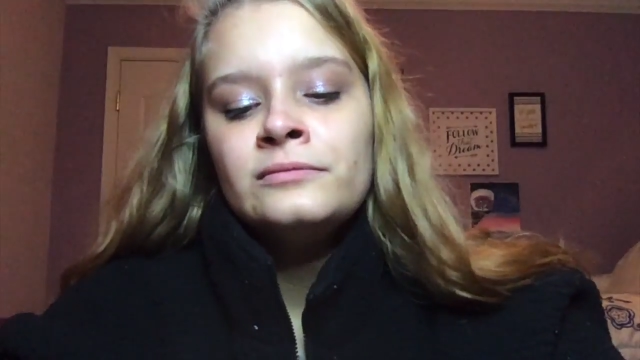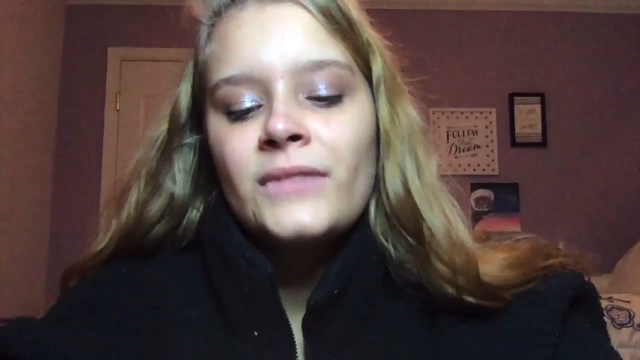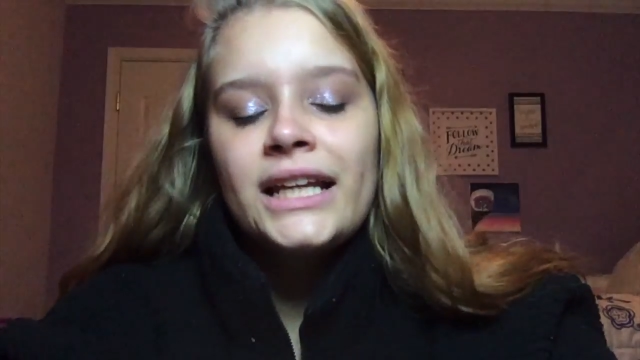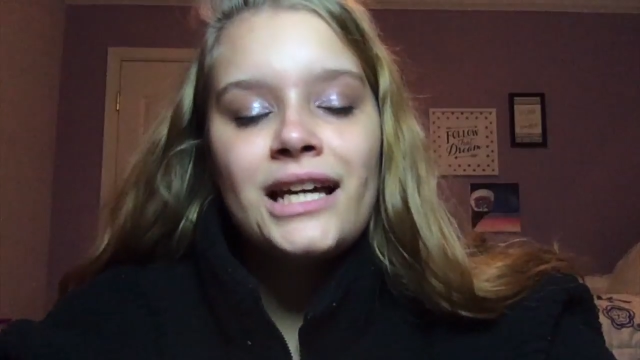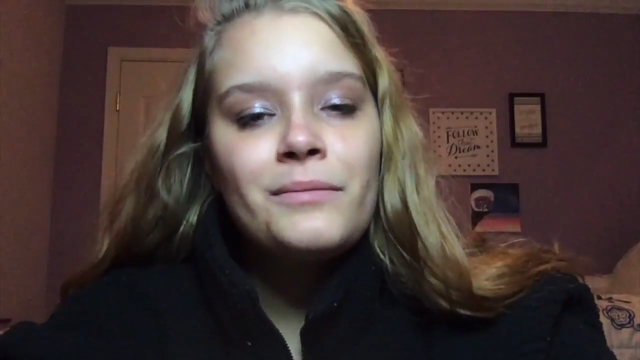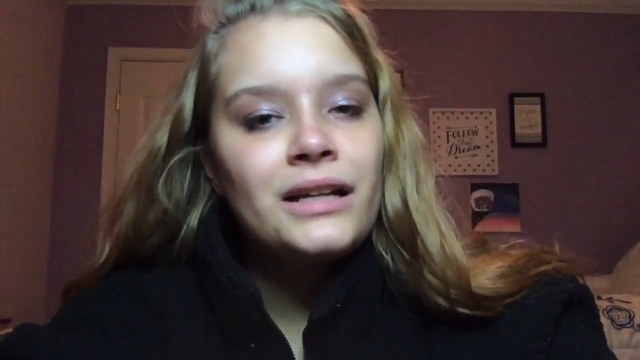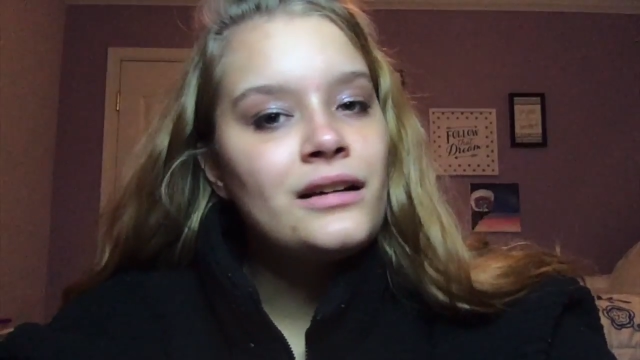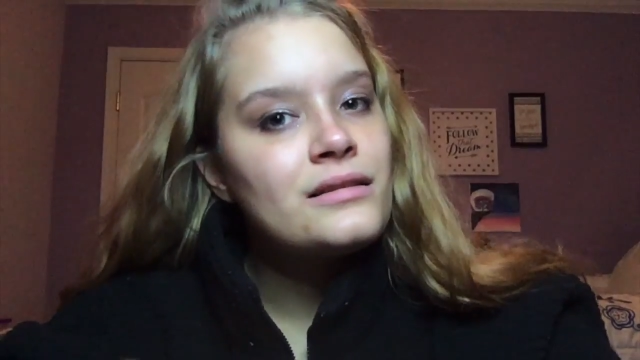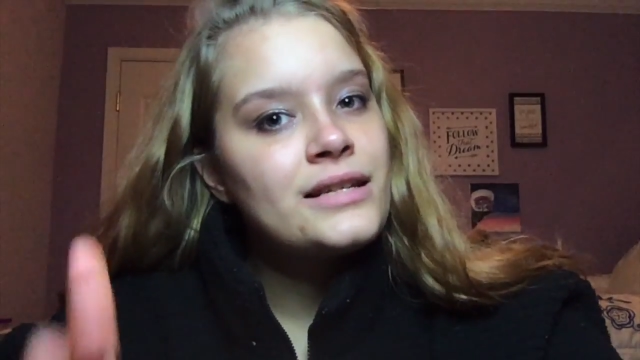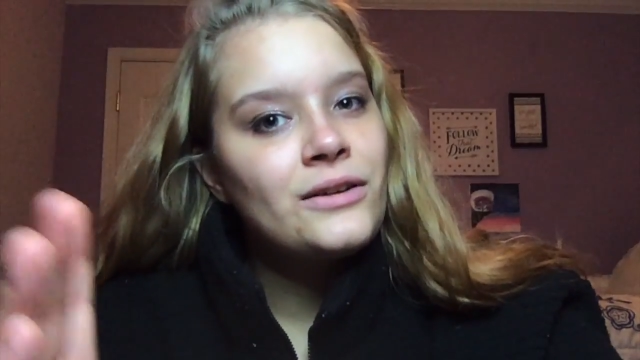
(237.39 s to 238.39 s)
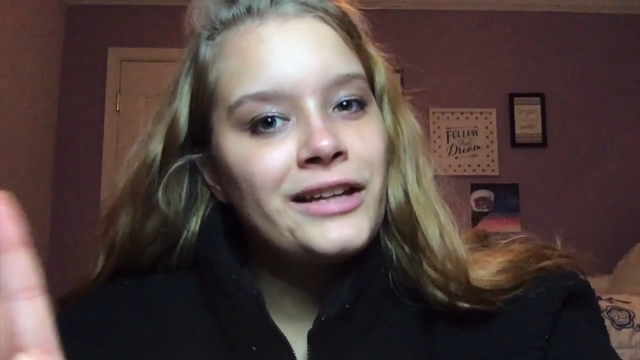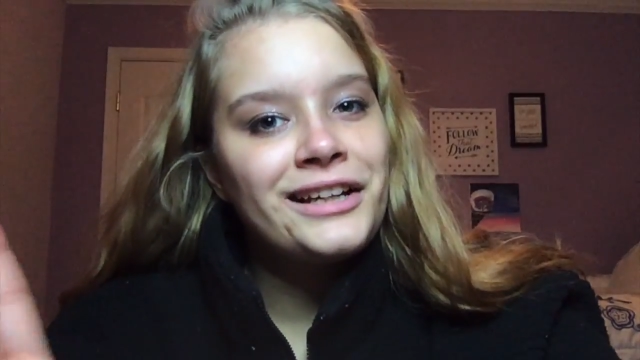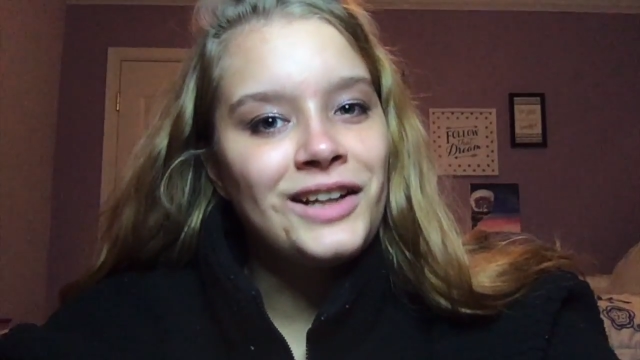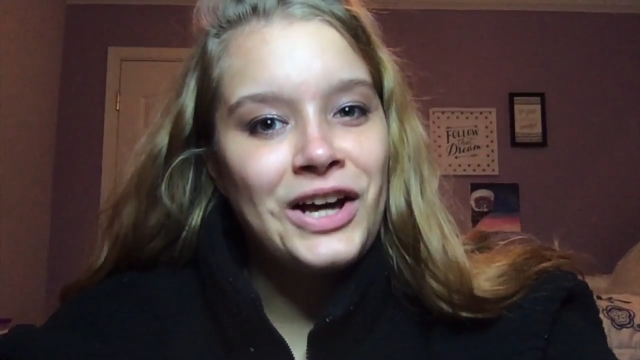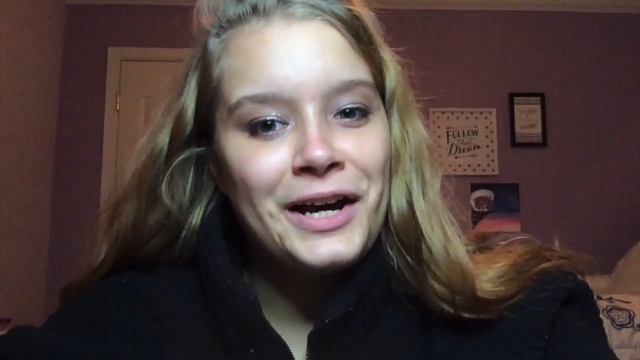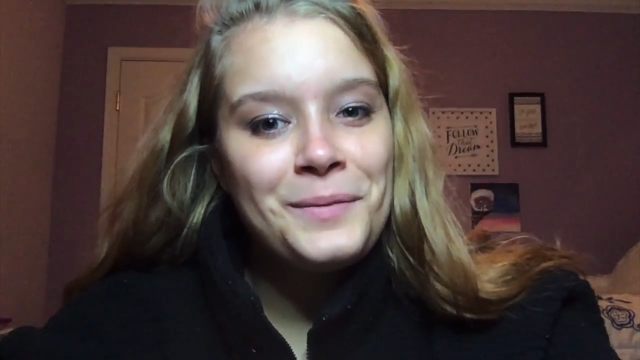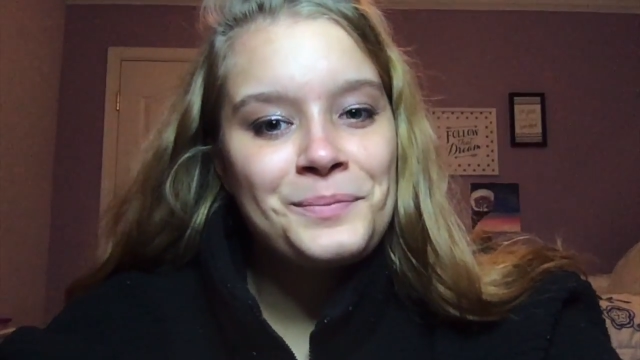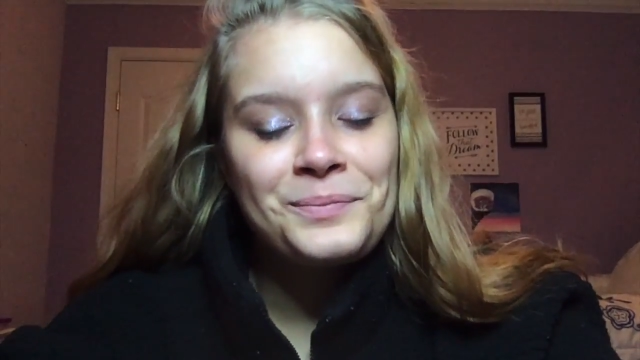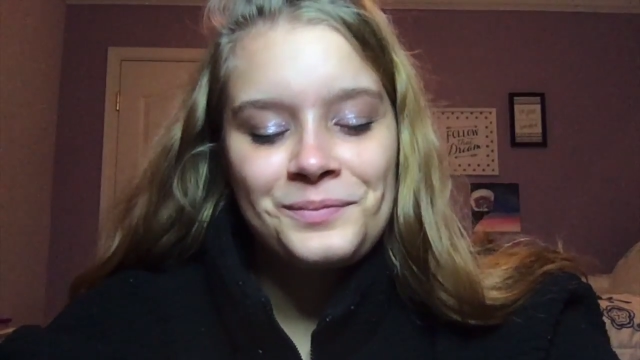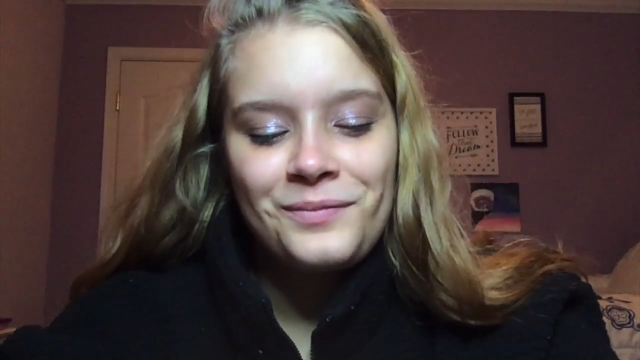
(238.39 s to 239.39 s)
And that might not sound like a lot,
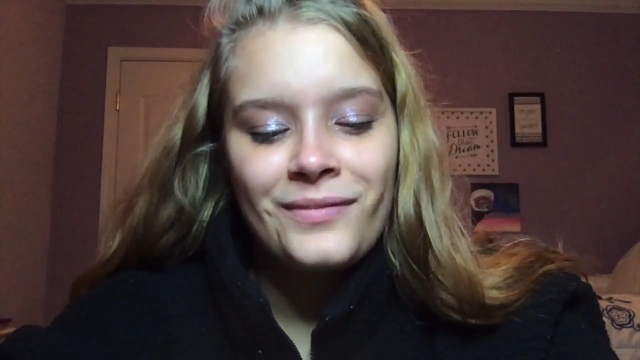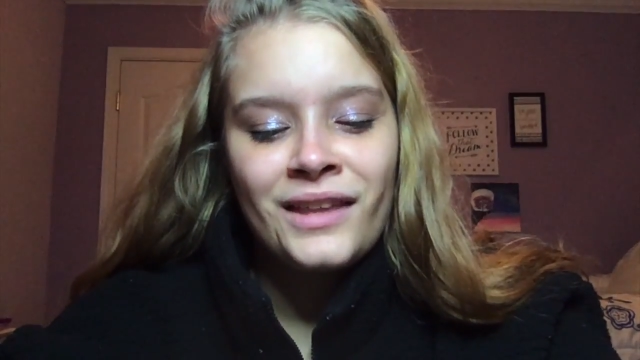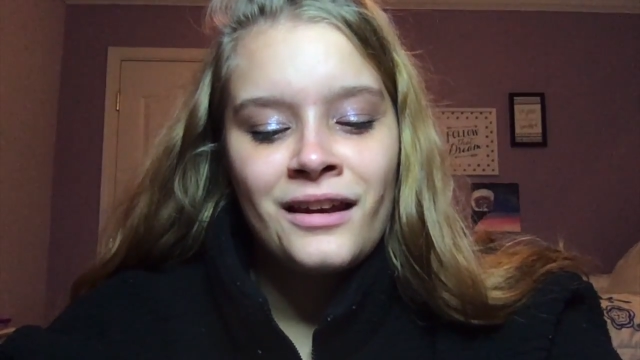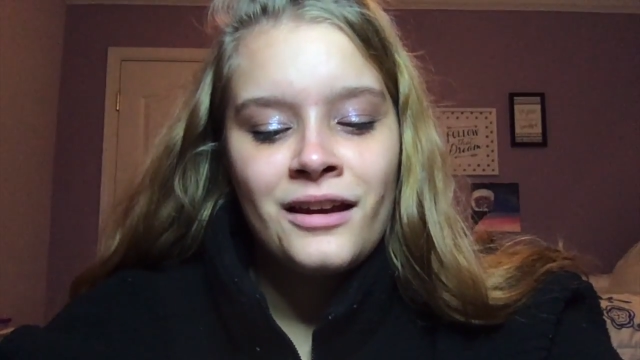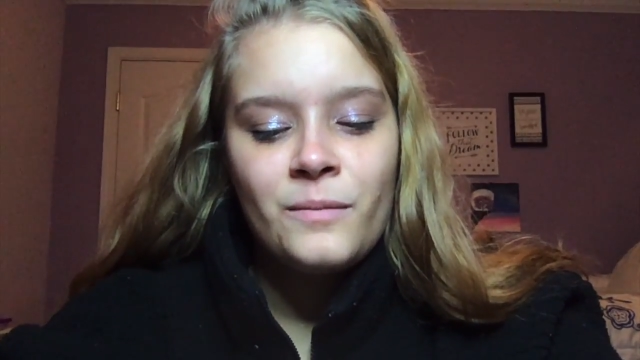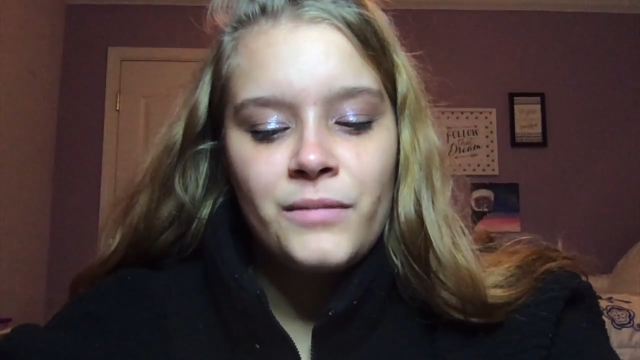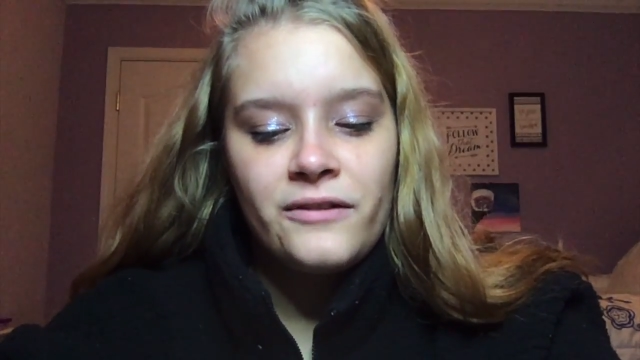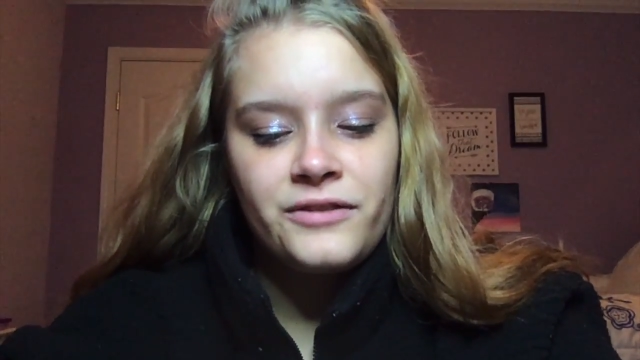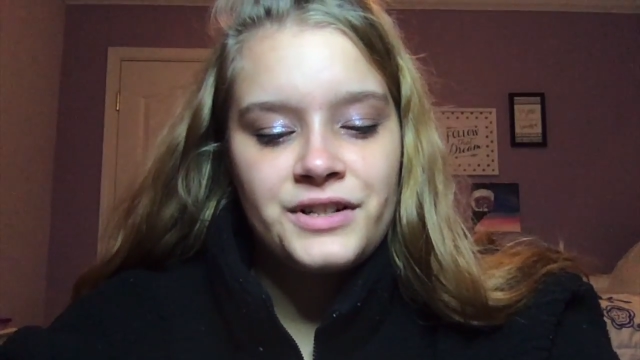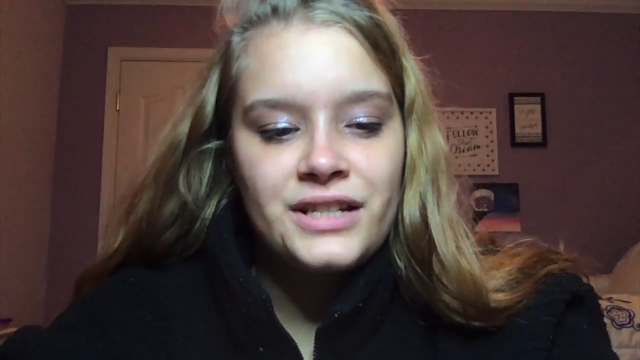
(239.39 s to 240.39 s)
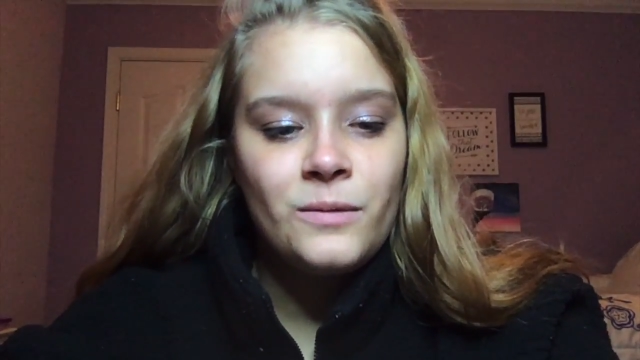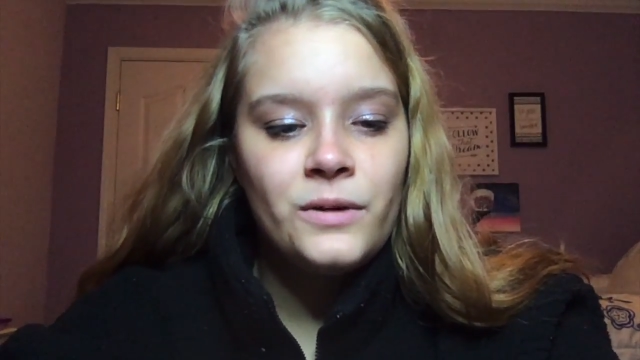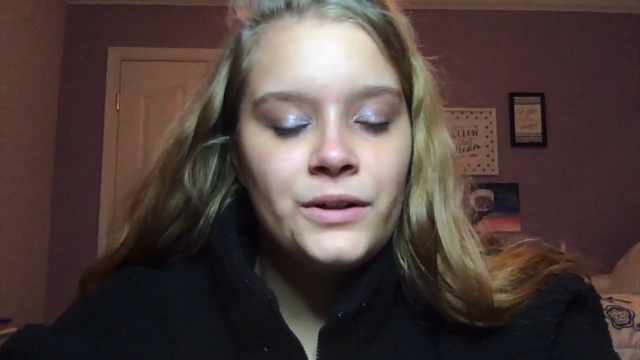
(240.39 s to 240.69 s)
but for someone